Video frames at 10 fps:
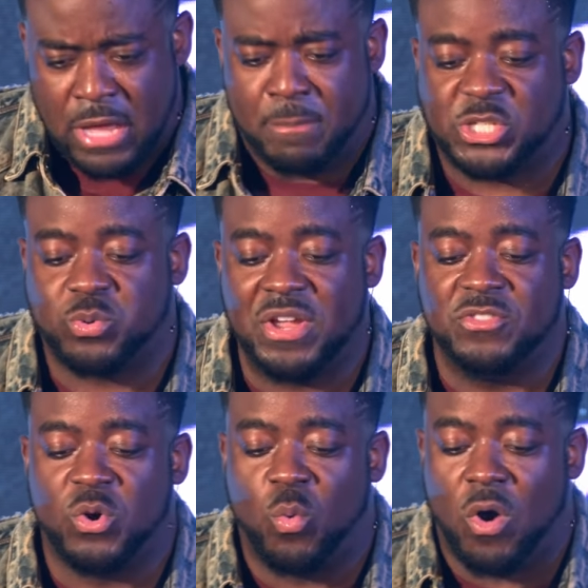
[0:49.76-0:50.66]
between
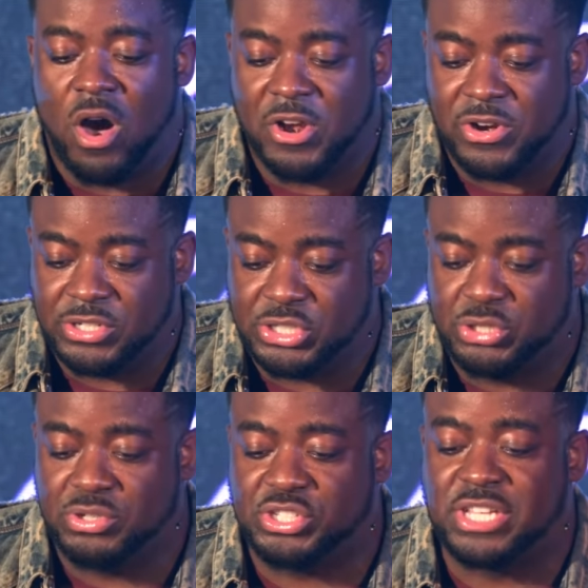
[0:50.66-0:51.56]
the waters
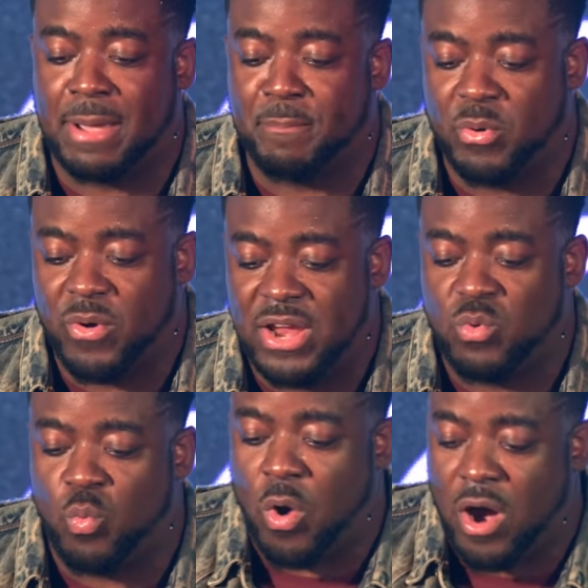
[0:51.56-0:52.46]
to separate
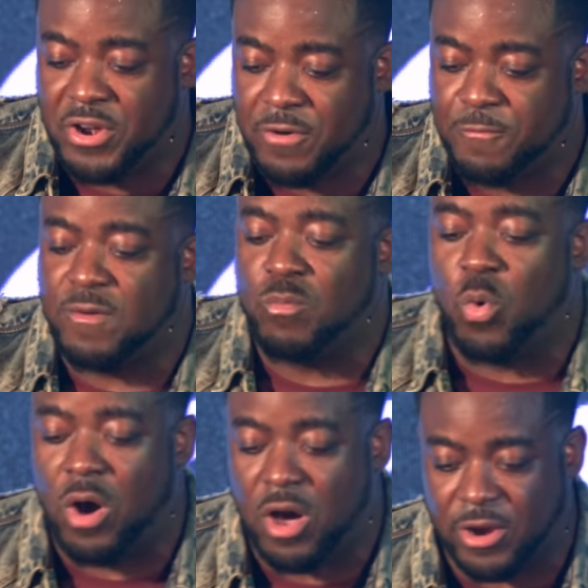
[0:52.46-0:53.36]
water from
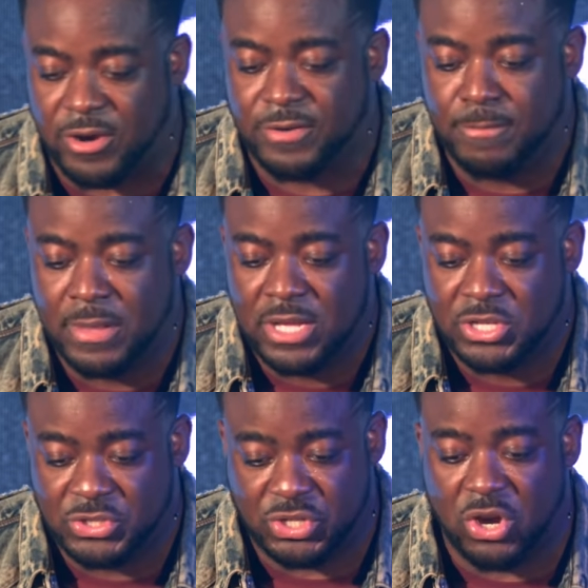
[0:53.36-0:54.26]
water.
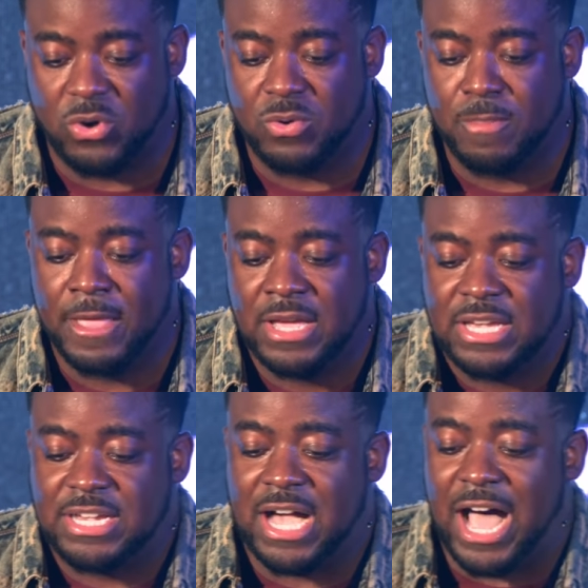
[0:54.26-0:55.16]
So
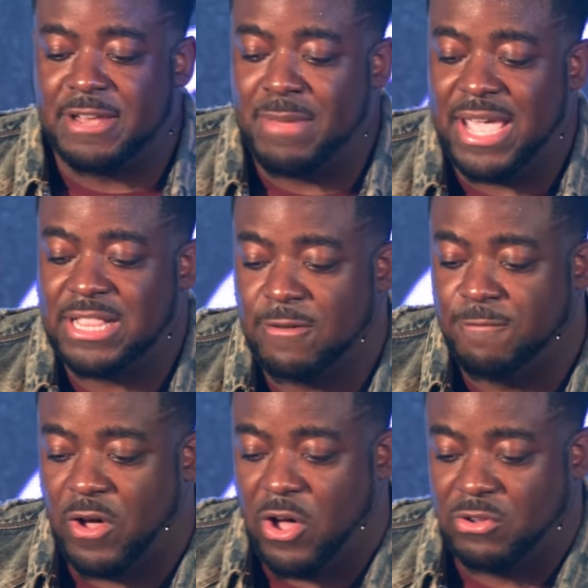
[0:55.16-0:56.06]
God made the
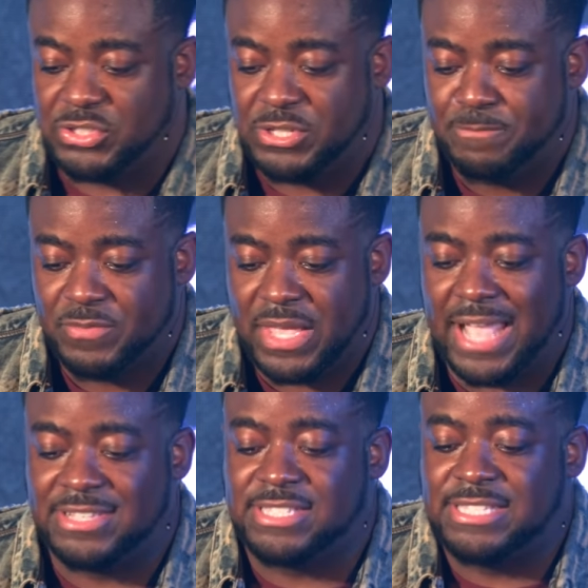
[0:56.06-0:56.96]
vault
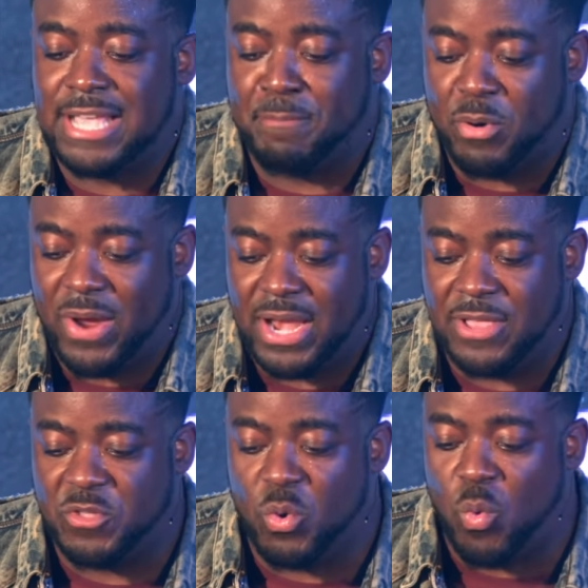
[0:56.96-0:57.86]
and
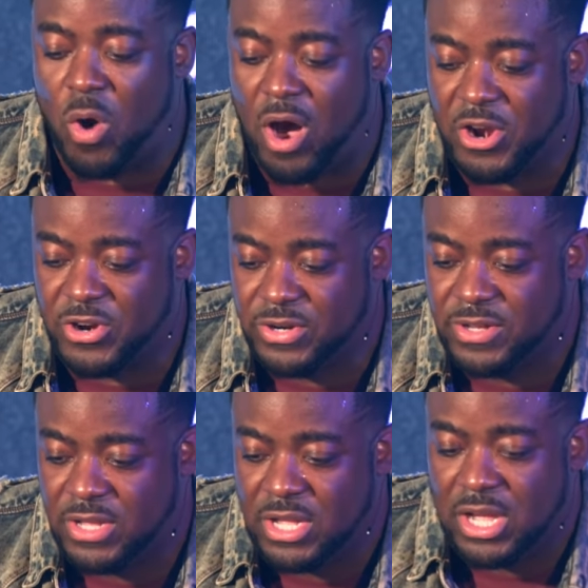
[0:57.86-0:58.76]
separated the water
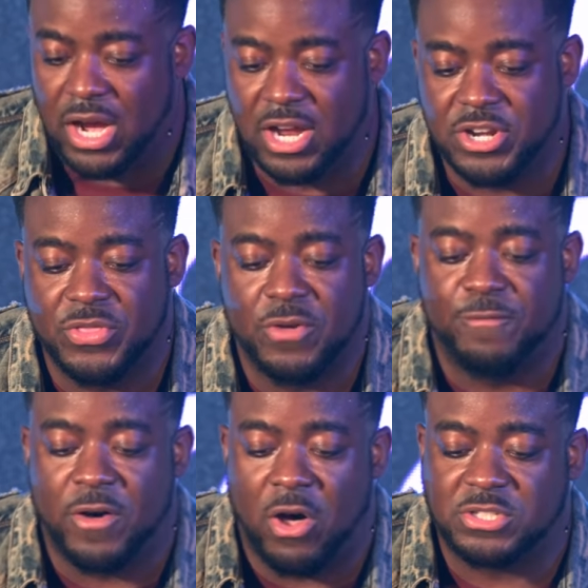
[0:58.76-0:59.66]
under the
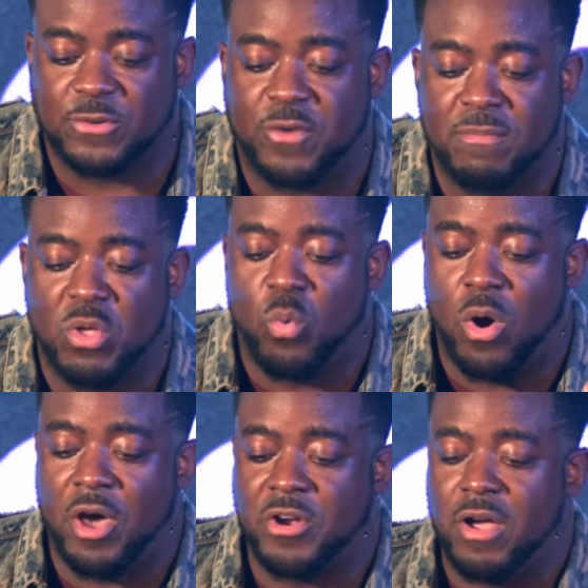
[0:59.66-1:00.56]
vault from the
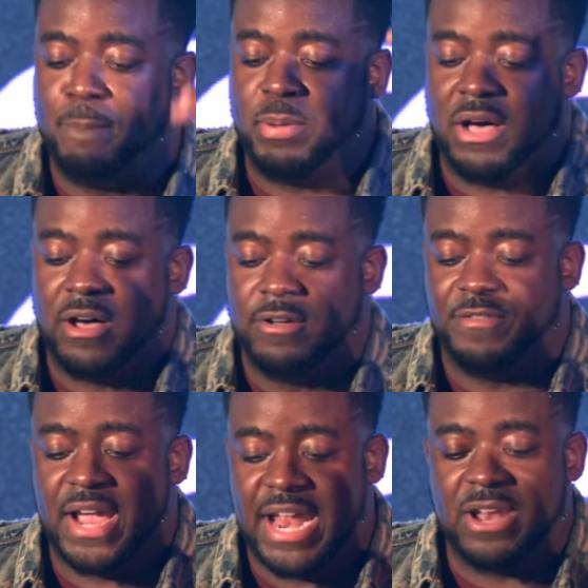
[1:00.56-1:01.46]
water
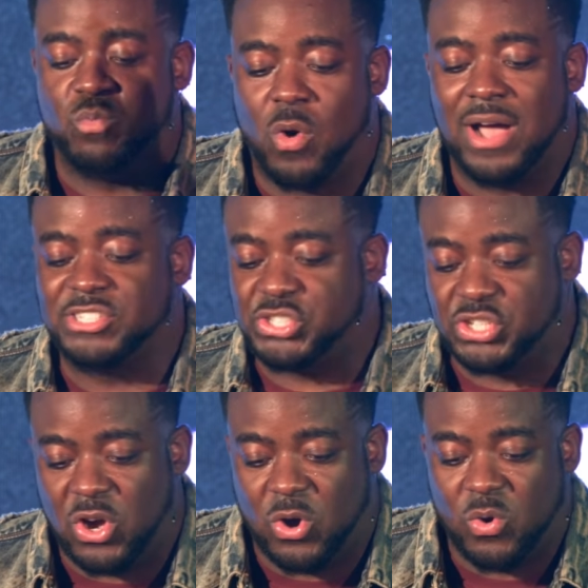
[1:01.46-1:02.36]
above, and it was
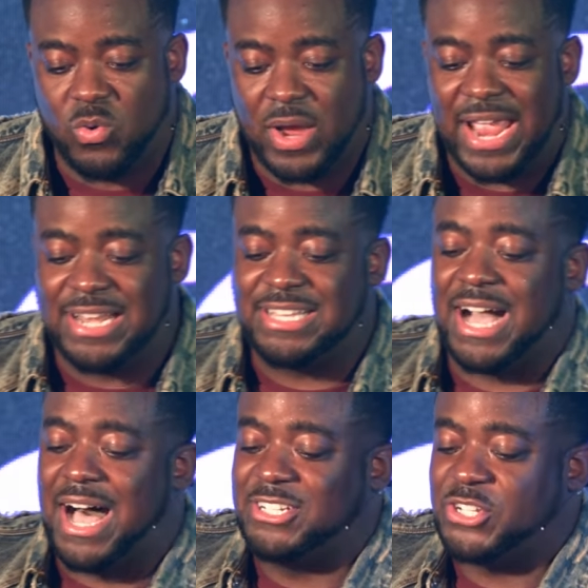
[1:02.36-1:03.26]
so. And
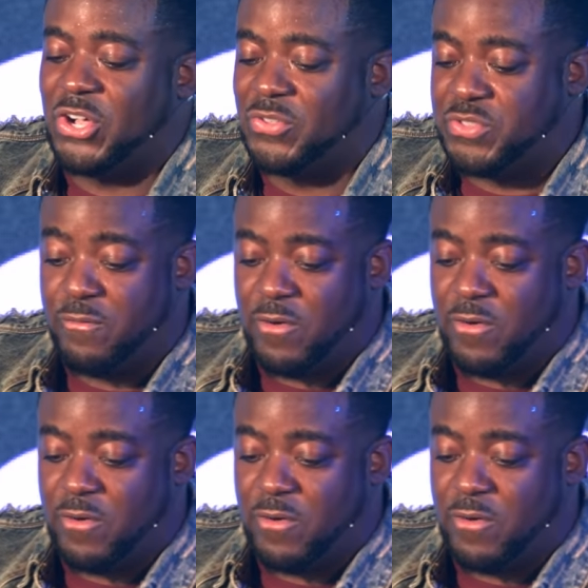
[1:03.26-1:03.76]
God called the